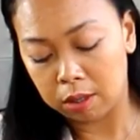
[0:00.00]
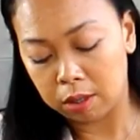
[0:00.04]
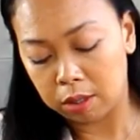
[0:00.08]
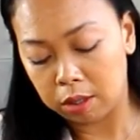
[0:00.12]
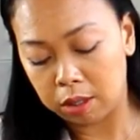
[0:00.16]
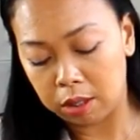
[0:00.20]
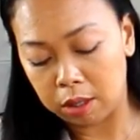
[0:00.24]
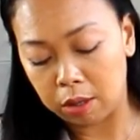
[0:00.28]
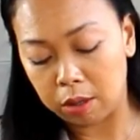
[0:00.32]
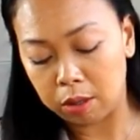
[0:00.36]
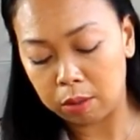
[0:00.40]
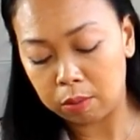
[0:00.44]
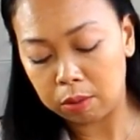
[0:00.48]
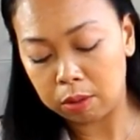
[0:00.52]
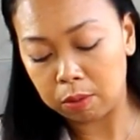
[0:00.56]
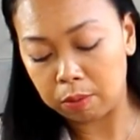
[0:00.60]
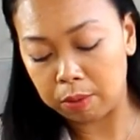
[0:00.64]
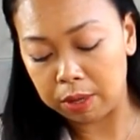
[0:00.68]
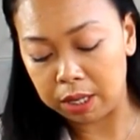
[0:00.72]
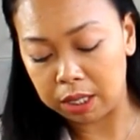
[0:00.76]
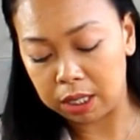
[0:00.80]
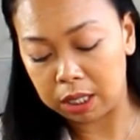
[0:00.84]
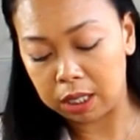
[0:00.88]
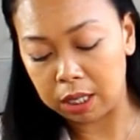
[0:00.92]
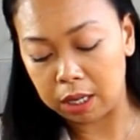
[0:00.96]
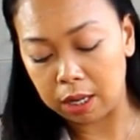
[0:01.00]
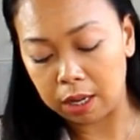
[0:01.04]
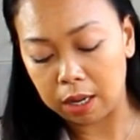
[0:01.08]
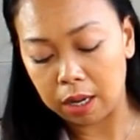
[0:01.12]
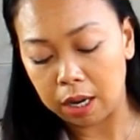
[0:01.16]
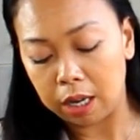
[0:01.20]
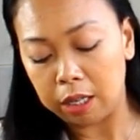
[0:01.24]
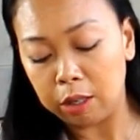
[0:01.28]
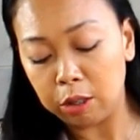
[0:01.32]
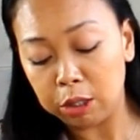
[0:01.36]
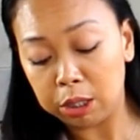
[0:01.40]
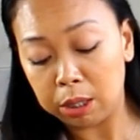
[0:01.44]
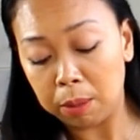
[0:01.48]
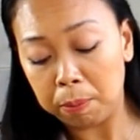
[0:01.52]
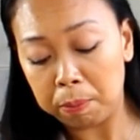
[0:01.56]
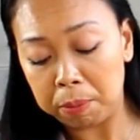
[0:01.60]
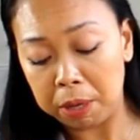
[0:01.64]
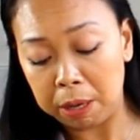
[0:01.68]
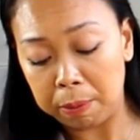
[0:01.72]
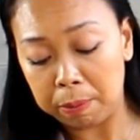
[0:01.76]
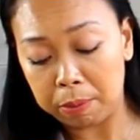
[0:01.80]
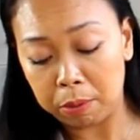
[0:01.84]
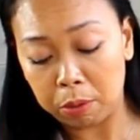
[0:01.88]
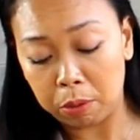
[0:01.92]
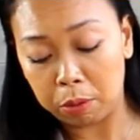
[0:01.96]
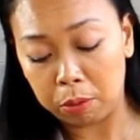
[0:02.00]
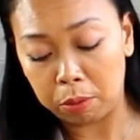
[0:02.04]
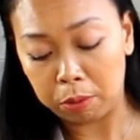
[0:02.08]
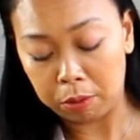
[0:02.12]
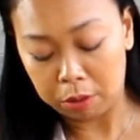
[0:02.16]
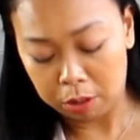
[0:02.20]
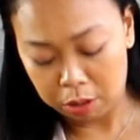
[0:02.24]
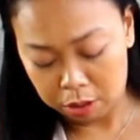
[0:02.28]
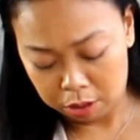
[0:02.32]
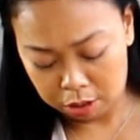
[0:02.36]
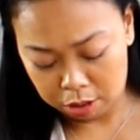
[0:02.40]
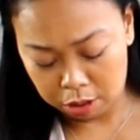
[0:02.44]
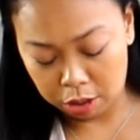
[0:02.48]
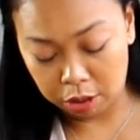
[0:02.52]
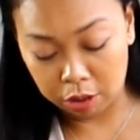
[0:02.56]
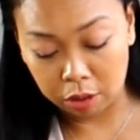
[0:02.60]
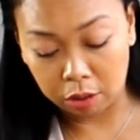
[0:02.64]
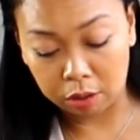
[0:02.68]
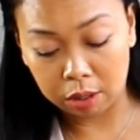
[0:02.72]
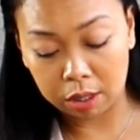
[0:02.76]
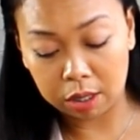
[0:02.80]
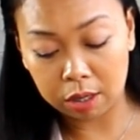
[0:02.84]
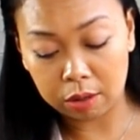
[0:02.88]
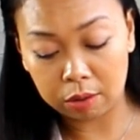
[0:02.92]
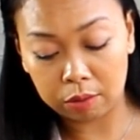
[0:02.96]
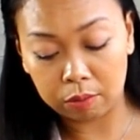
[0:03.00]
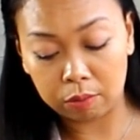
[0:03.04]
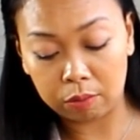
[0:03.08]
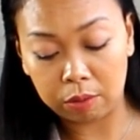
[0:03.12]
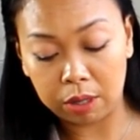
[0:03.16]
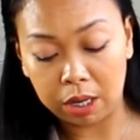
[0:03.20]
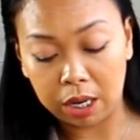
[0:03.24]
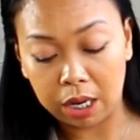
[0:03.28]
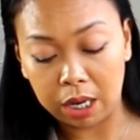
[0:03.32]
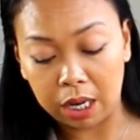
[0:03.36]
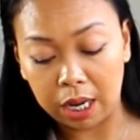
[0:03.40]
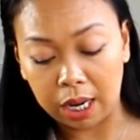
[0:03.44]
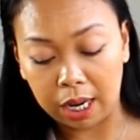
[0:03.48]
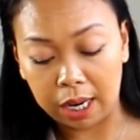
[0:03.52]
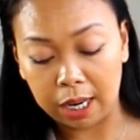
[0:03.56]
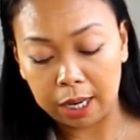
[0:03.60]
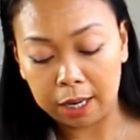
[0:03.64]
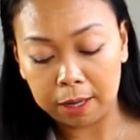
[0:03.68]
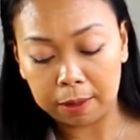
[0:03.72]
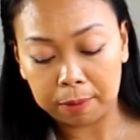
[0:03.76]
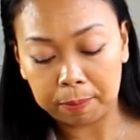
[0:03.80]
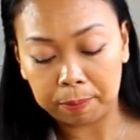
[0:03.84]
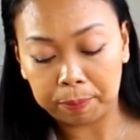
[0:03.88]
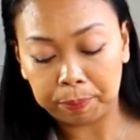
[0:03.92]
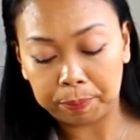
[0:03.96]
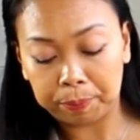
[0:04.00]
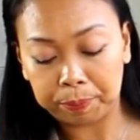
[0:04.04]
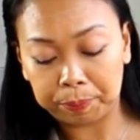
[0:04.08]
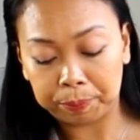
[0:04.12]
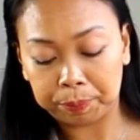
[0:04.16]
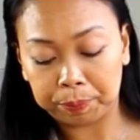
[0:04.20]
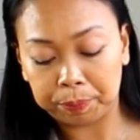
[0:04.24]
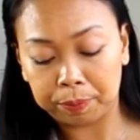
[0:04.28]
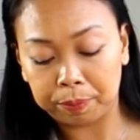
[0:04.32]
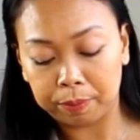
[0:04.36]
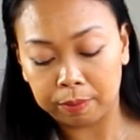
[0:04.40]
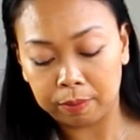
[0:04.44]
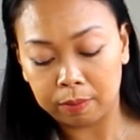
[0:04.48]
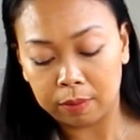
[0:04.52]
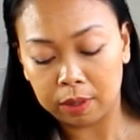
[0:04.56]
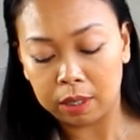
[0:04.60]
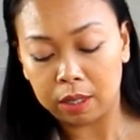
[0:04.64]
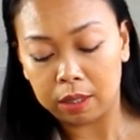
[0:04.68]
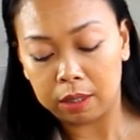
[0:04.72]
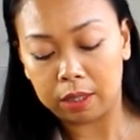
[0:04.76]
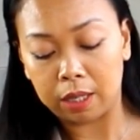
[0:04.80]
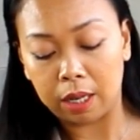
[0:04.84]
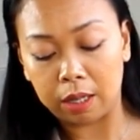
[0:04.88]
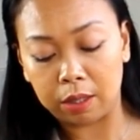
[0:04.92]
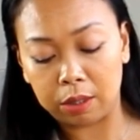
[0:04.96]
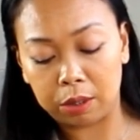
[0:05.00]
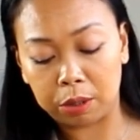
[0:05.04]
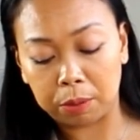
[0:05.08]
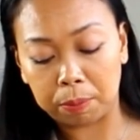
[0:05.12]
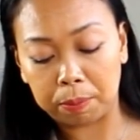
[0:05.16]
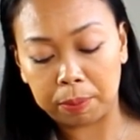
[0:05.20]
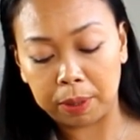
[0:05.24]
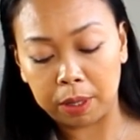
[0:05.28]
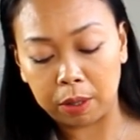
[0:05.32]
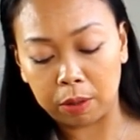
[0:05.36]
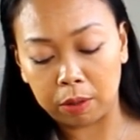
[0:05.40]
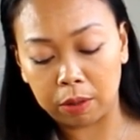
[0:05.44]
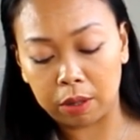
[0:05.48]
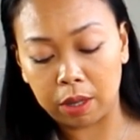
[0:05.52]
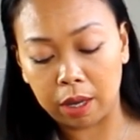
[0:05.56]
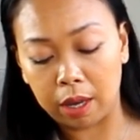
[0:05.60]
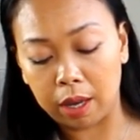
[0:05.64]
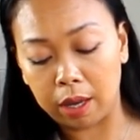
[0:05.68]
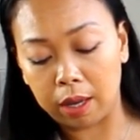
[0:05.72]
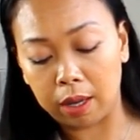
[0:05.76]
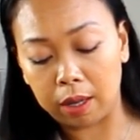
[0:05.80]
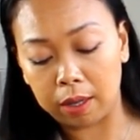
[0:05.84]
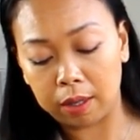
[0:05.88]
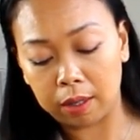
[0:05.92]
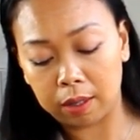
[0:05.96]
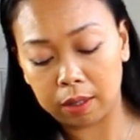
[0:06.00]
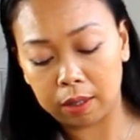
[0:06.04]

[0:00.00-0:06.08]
You know, I don't want to waste it. I know some people, you know, they don't really tend to peel their